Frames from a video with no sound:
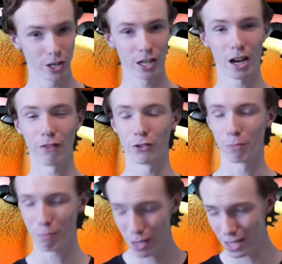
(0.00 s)
you take off
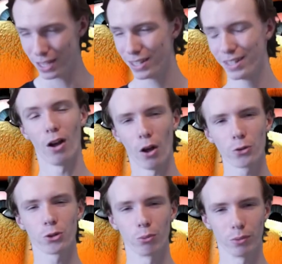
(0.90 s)
your beak,
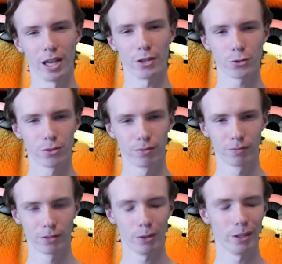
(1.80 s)
also yes.
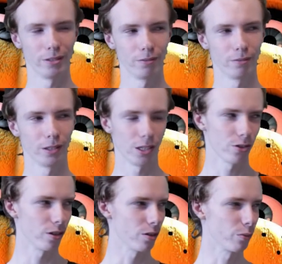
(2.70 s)
Oh wait, I
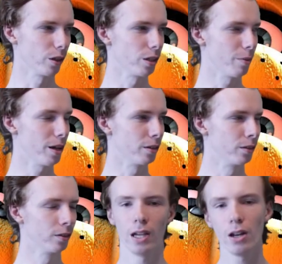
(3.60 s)
guess it doesn't really depend.
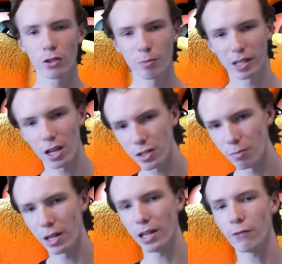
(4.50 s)
In Ultimate
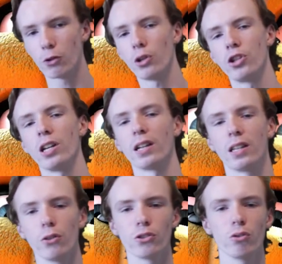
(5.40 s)
Custom Night, if Toy Chica
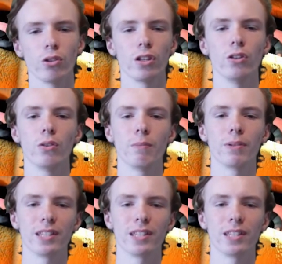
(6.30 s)
kills you, you can